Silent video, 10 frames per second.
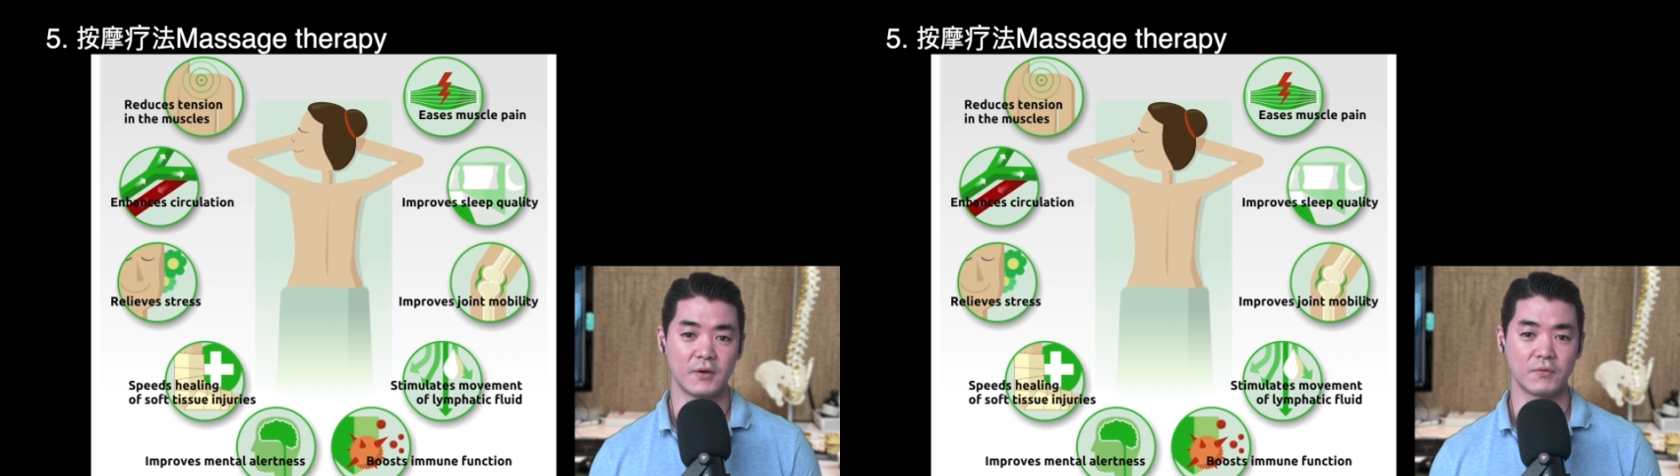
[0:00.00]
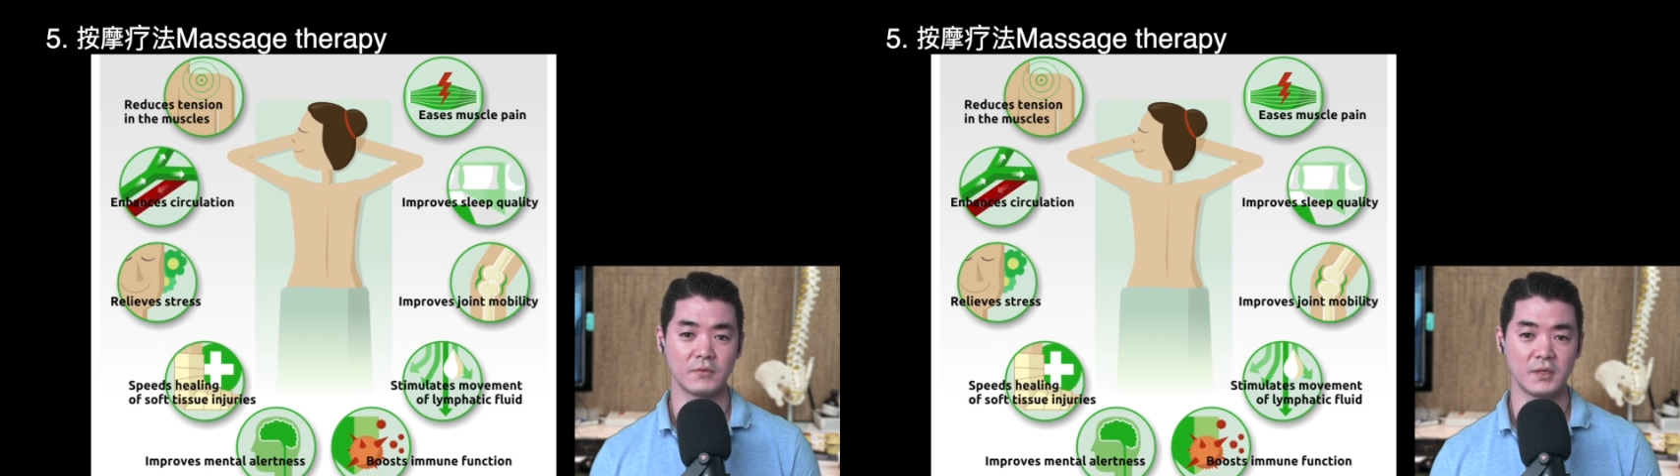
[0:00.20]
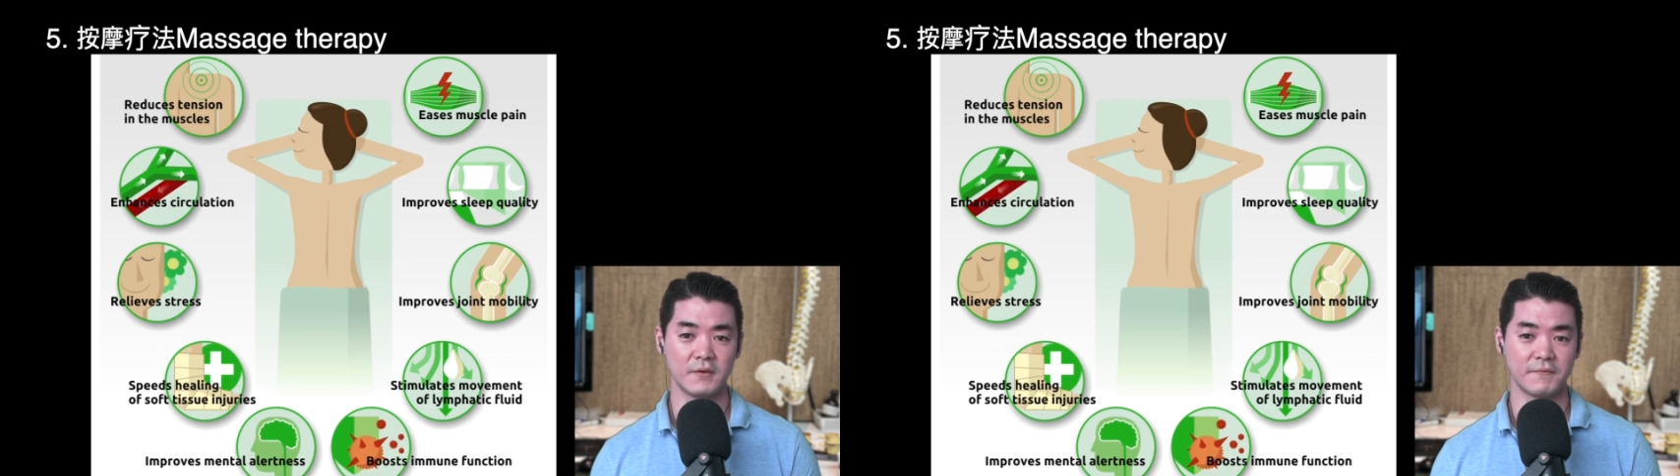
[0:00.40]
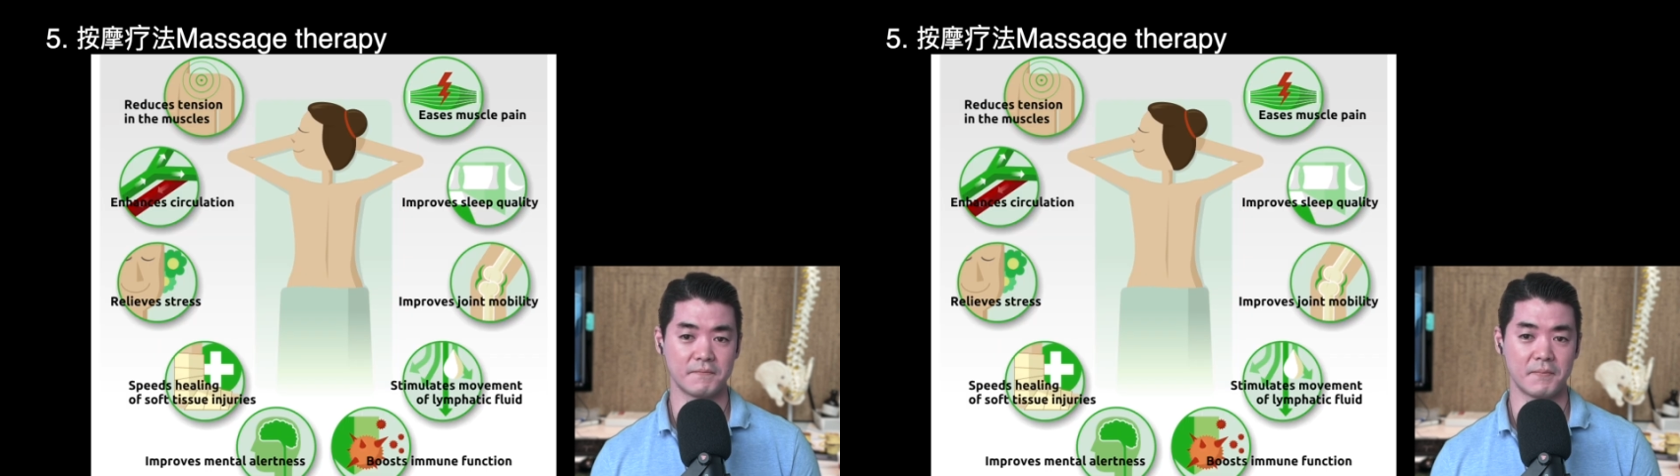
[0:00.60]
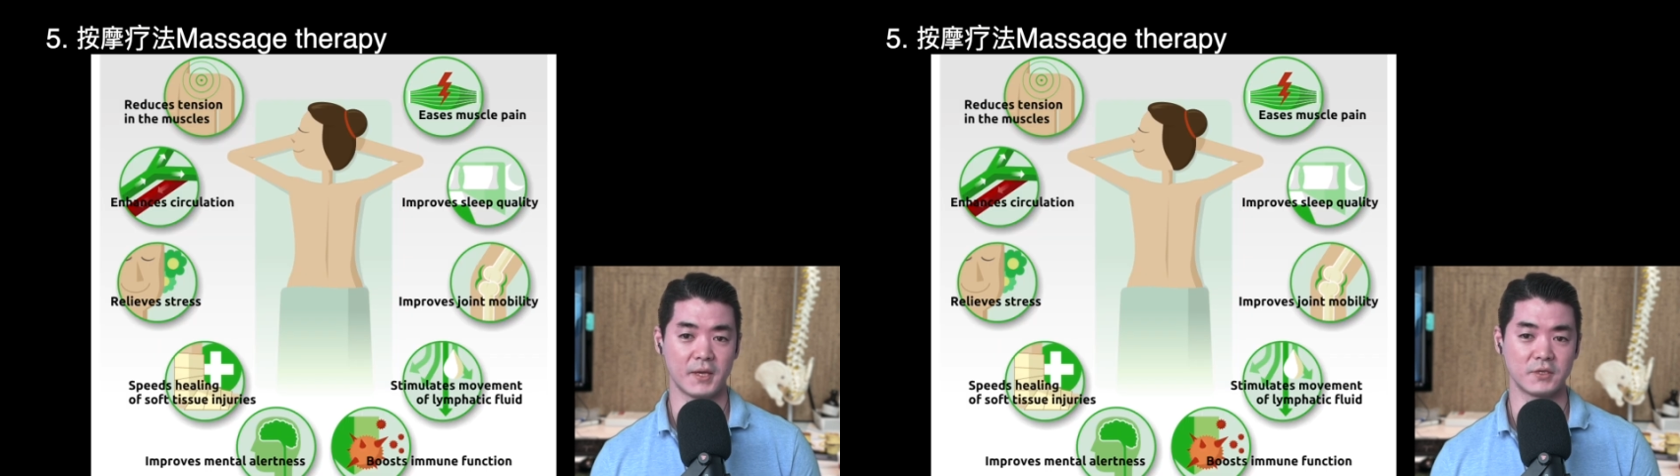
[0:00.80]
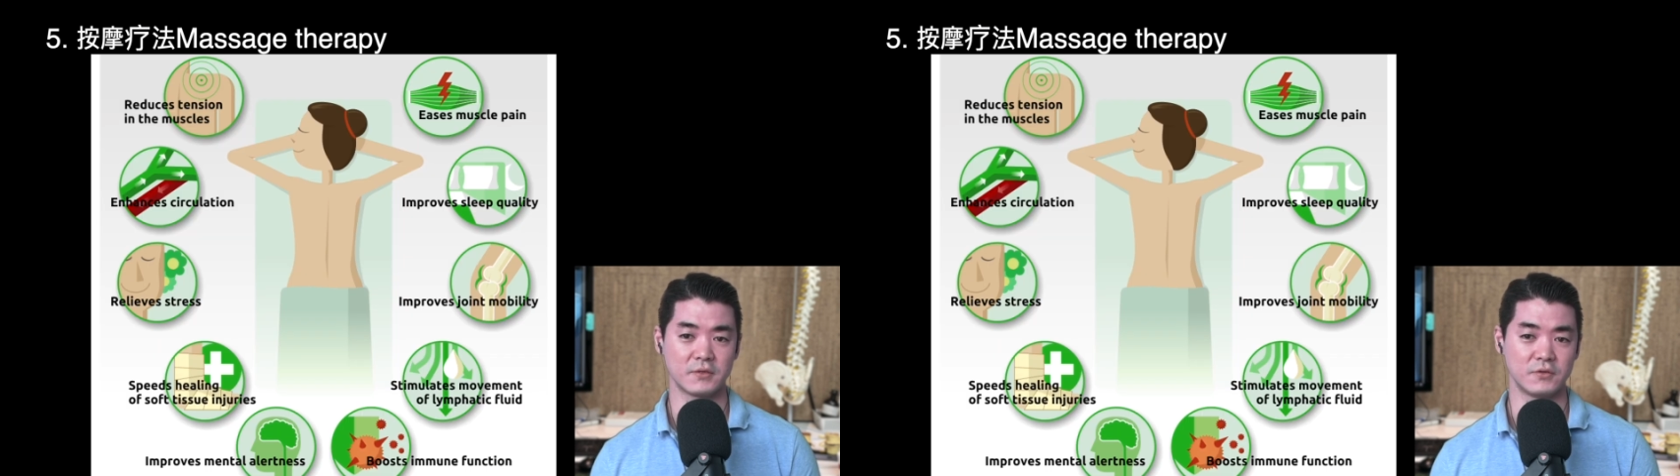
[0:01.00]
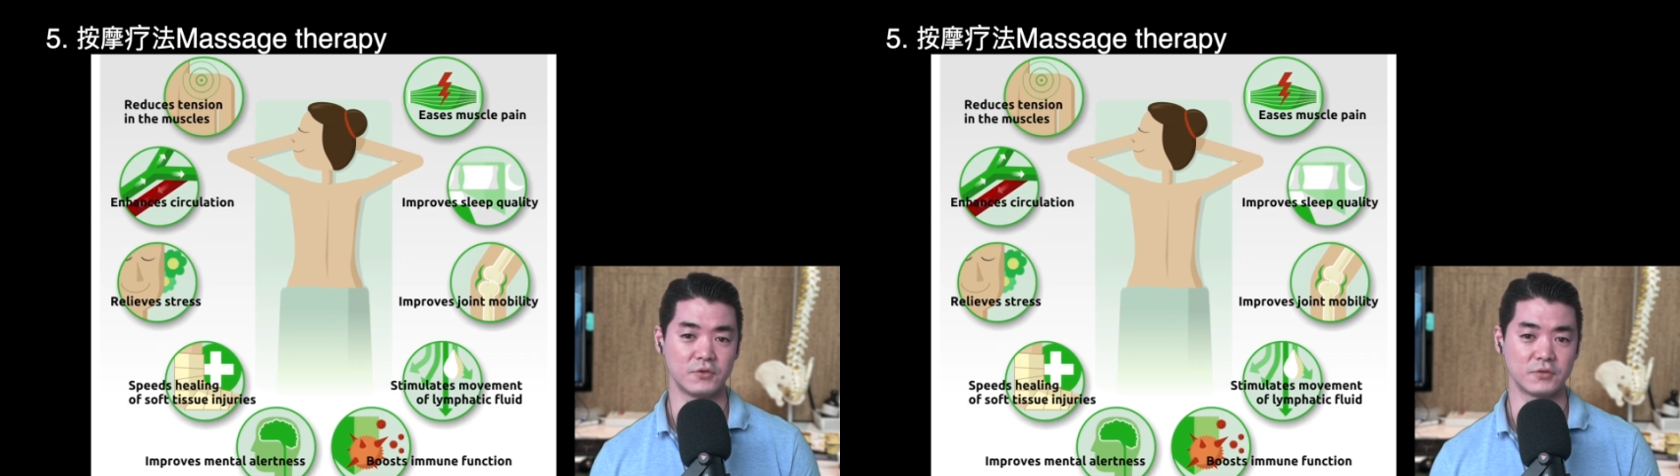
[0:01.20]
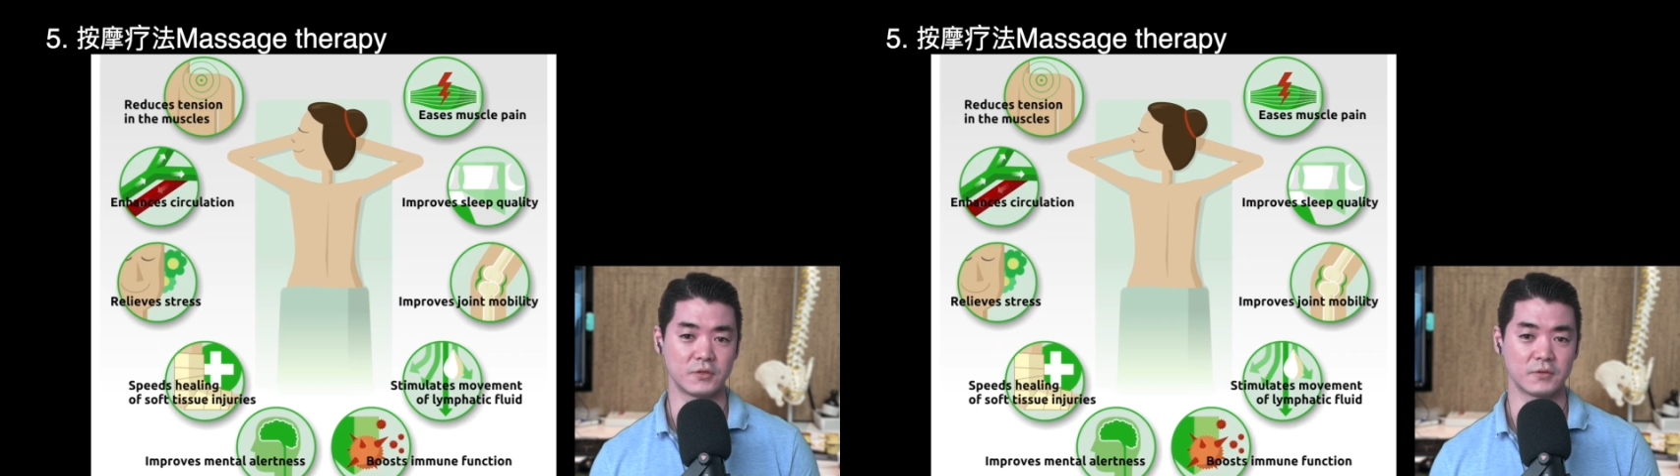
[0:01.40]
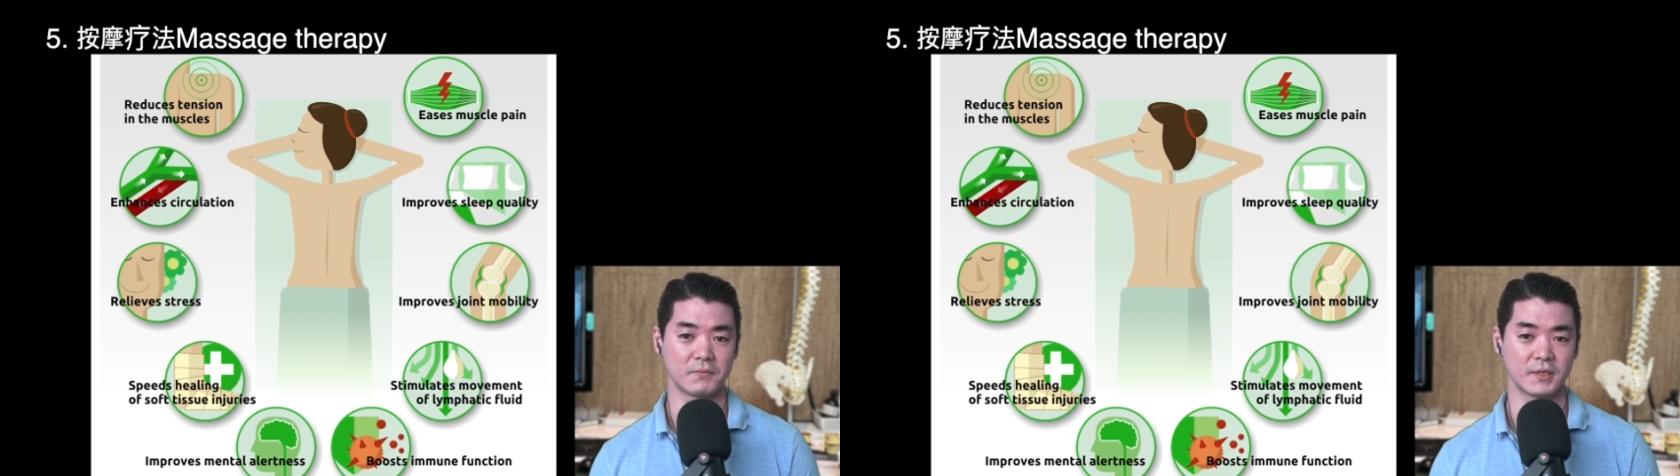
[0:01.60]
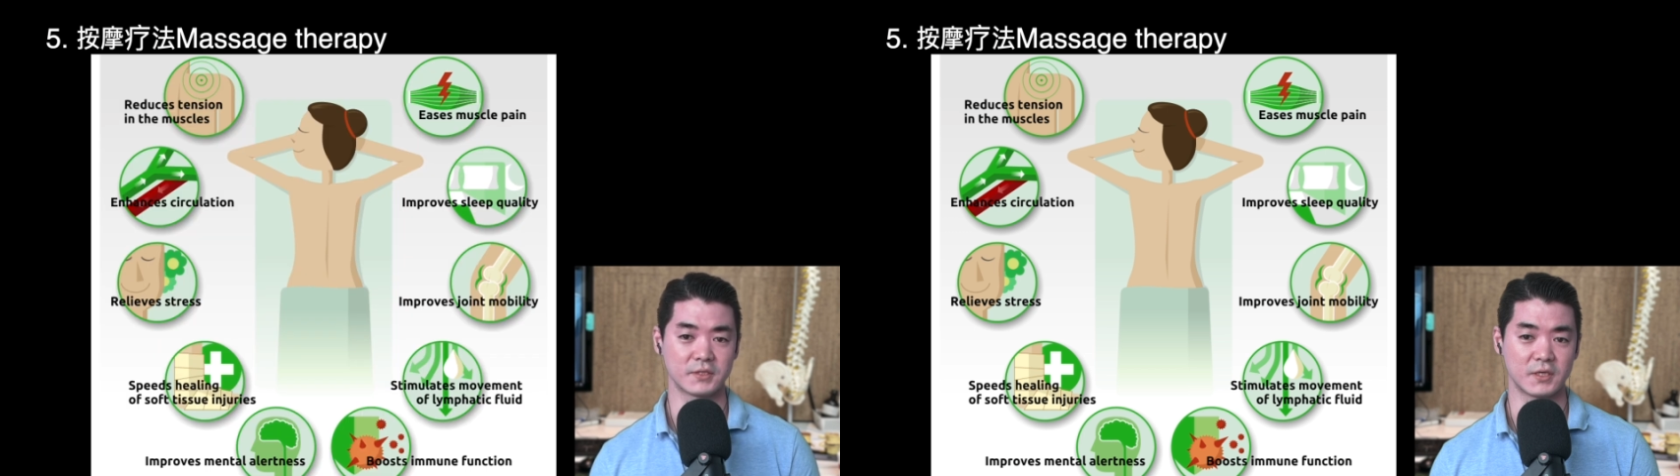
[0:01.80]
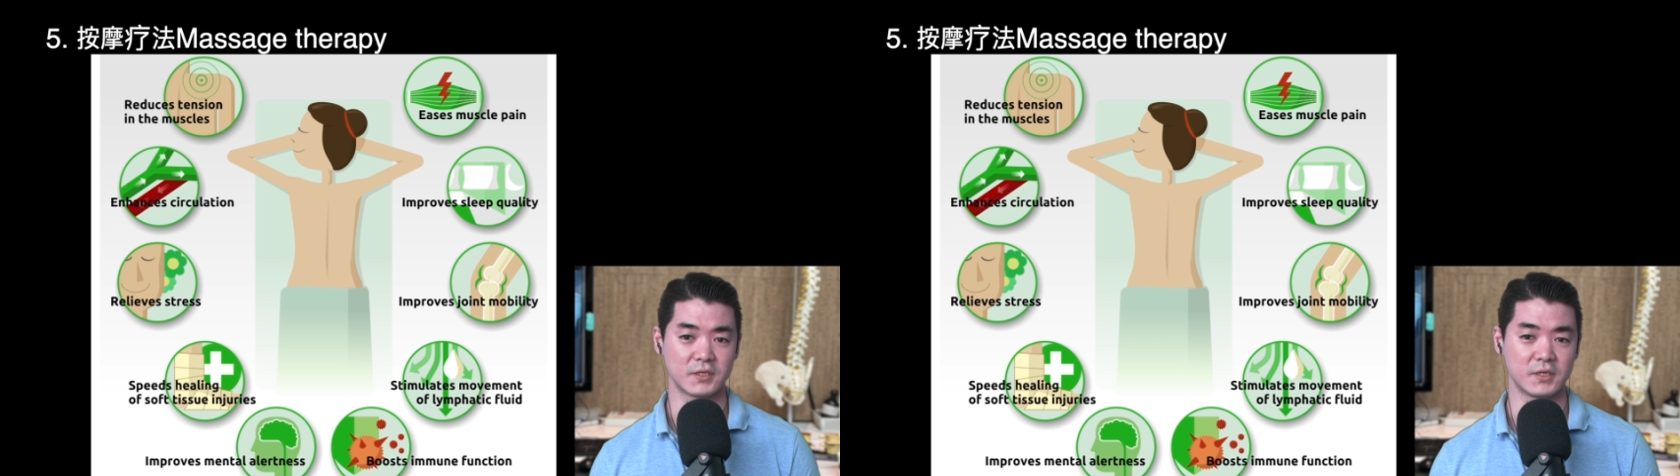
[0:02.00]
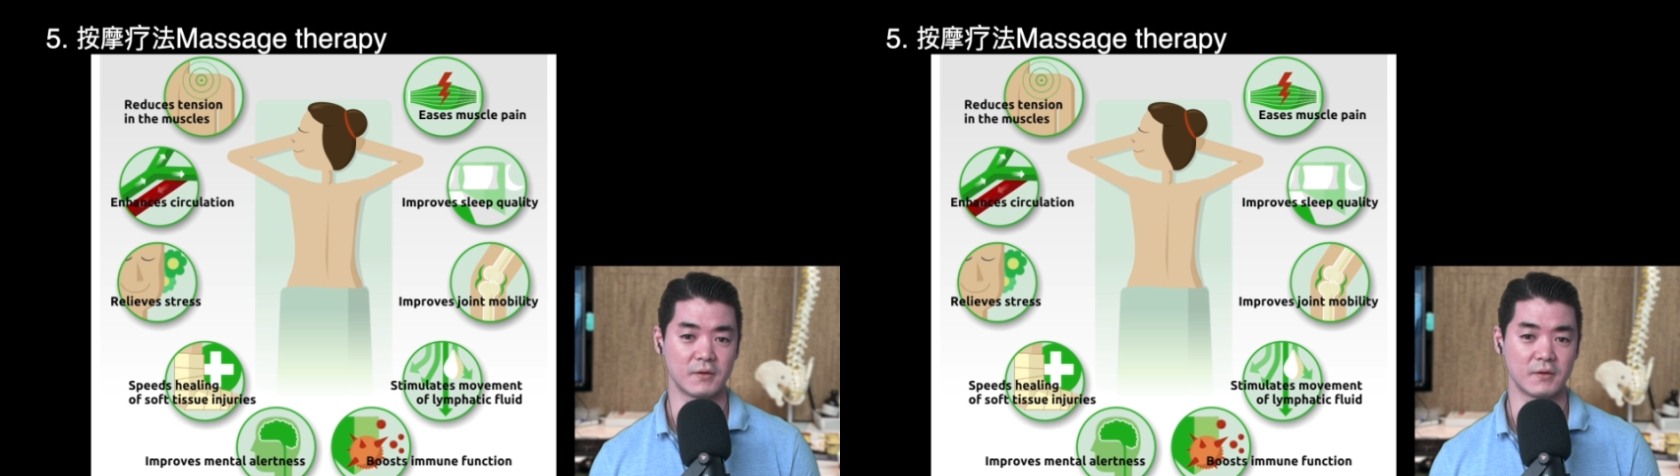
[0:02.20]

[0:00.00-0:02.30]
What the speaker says: Only if patient uses massage in a